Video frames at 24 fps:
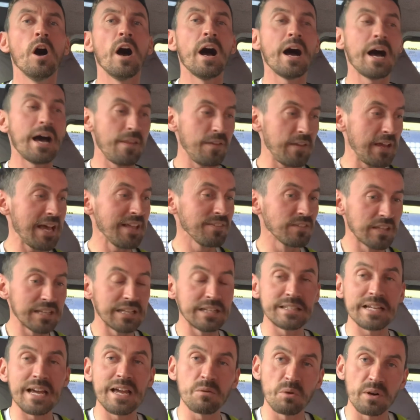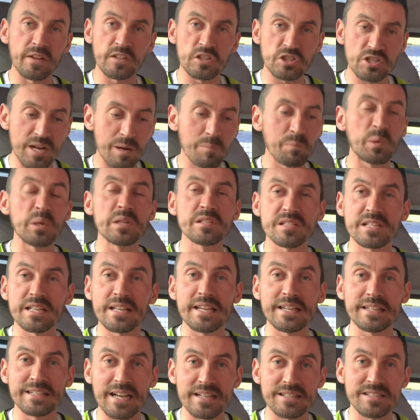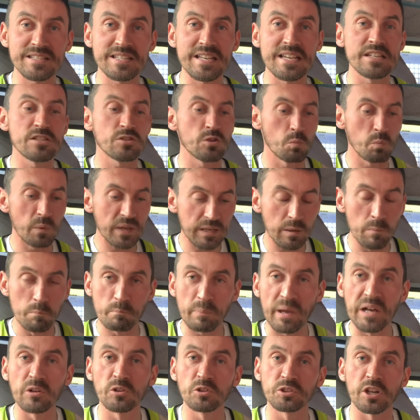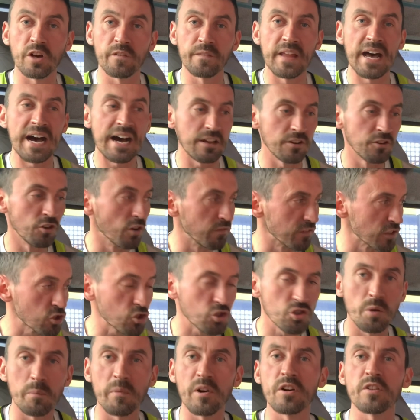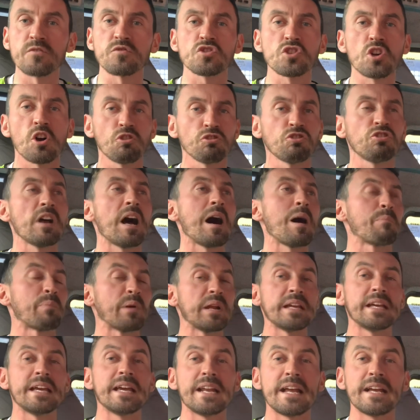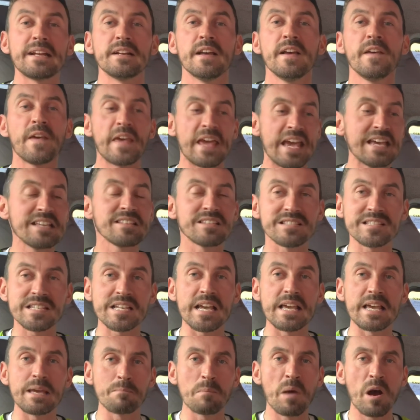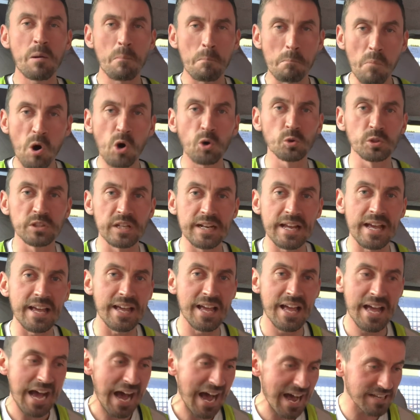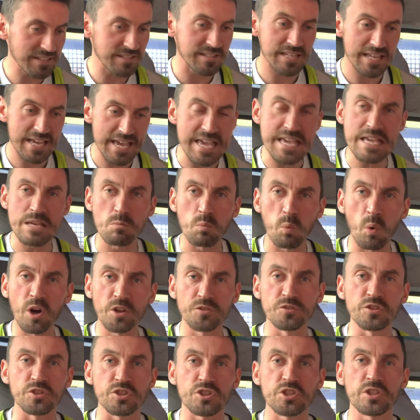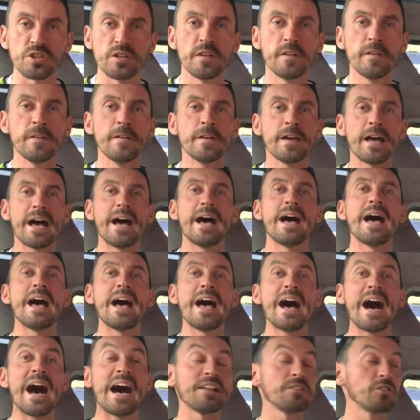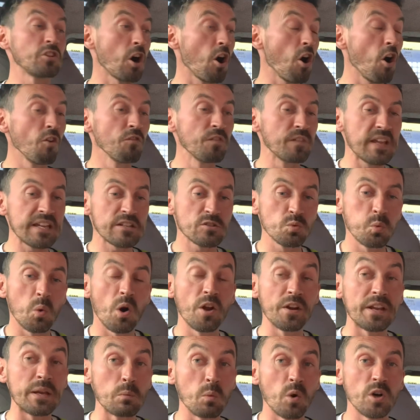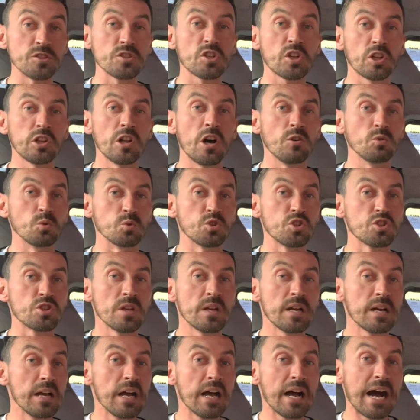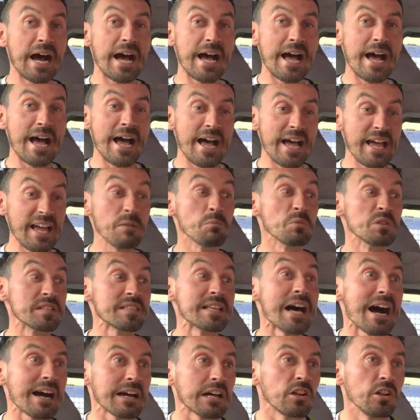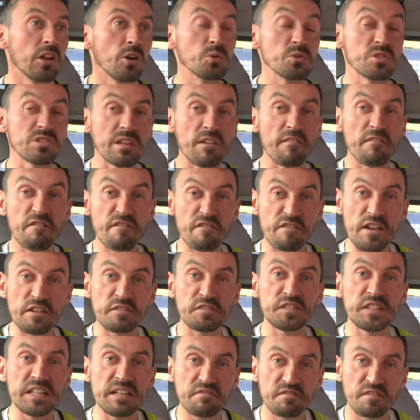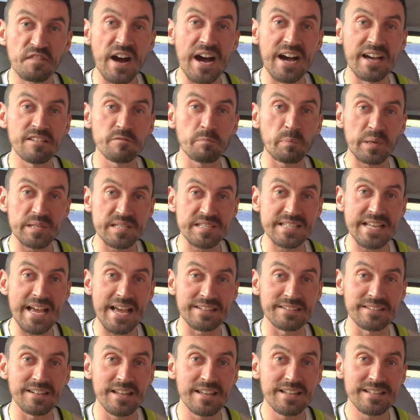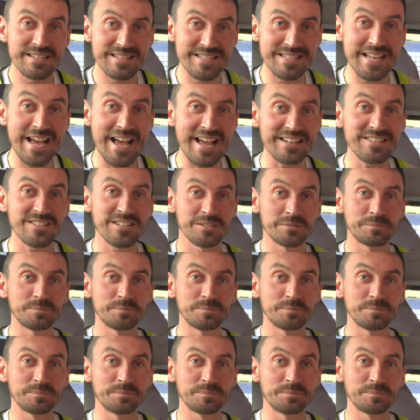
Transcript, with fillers: at the end of the day, we're in the Champions League next season. We can build on that. Another summer of Solskjaer bringing in his team, moulding it as he wants. Uh, and on this one, it was close. Uh, it was that close that 55% said